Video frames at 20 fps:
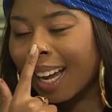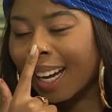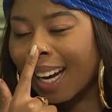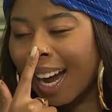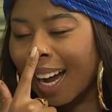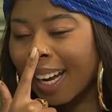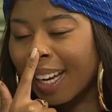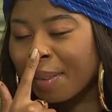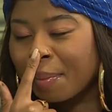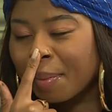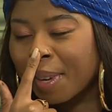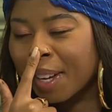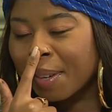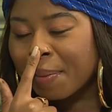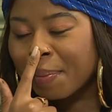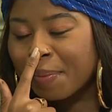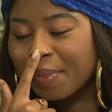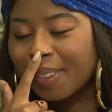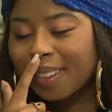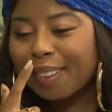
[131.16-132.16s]
yeah. at I M
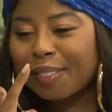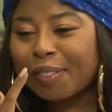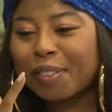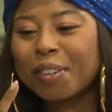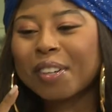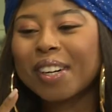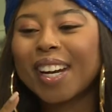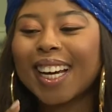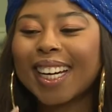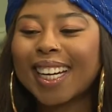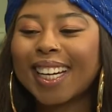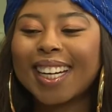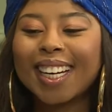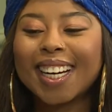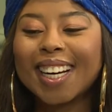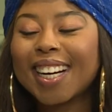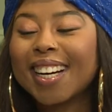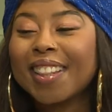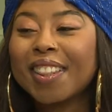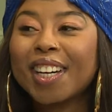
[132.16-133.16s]
M for like a
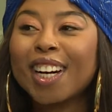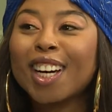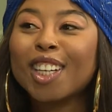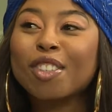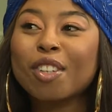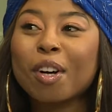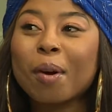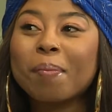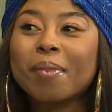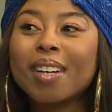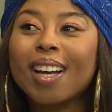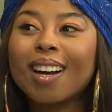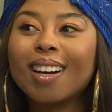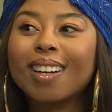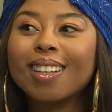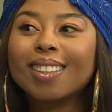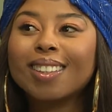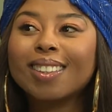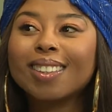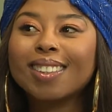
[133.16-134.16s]
year, and then I dropped
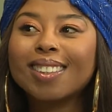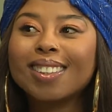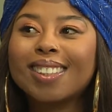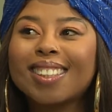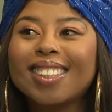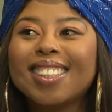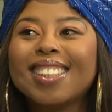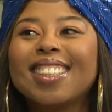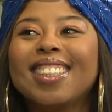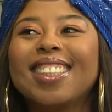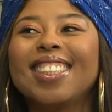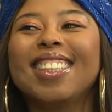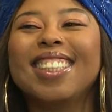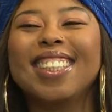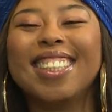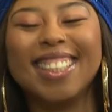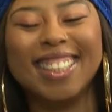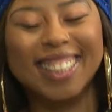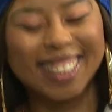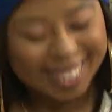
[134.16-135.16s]
out.
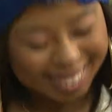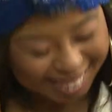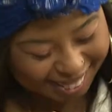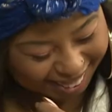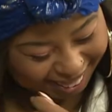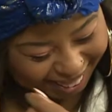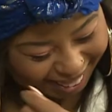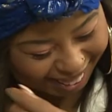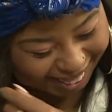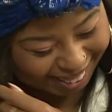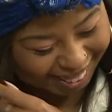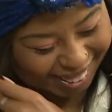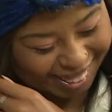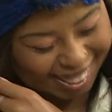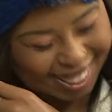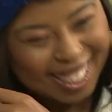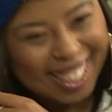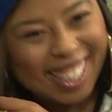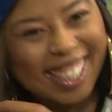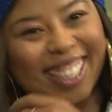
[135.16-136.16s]
Let, let's
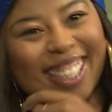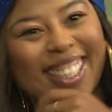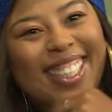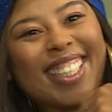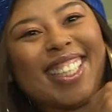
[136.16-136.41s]
let's rather